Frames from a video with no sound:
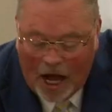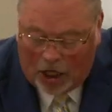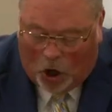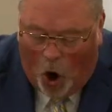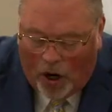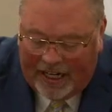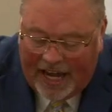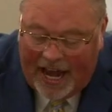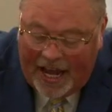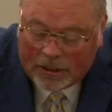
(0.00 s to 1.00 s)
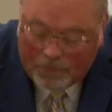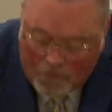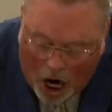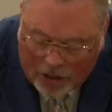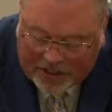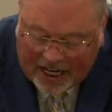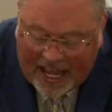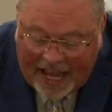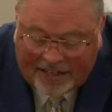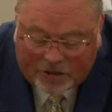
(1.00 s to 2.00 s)
according to his mercy,
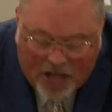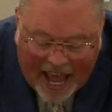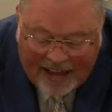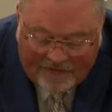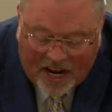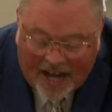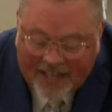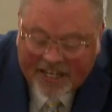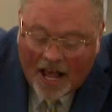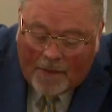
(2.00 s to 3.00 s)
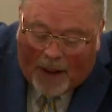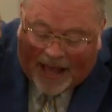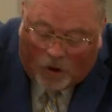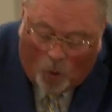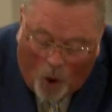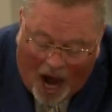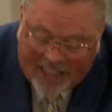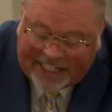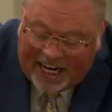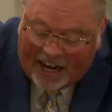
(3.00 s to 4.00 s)
he saved us by the
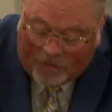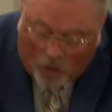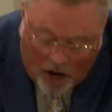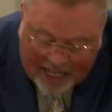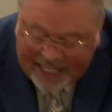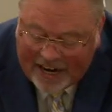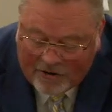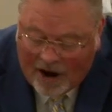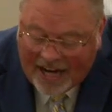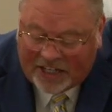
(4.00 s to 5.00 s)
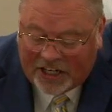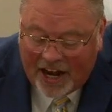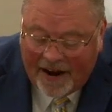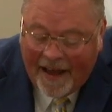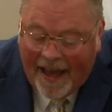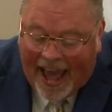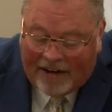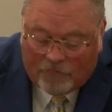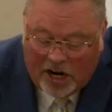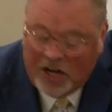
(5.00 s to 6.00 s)
washing of regeneration
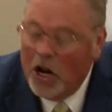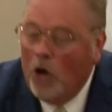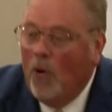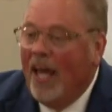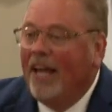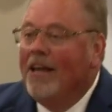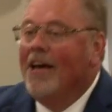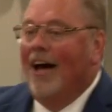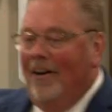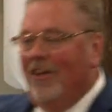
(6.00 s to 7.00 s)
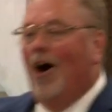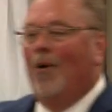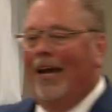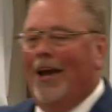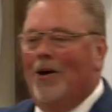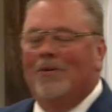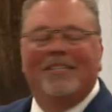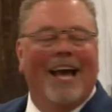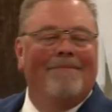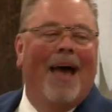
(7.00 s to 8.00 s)
and renewing of the Holy
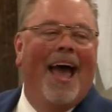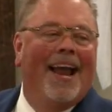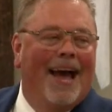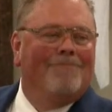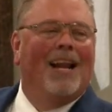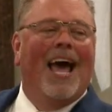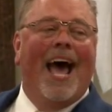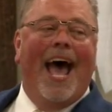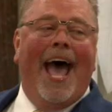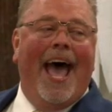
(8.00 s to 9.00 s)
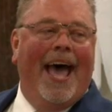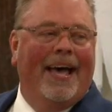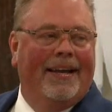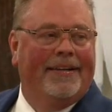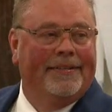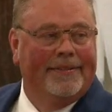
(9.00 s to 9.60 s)
Ghost. Amen. I'm glad.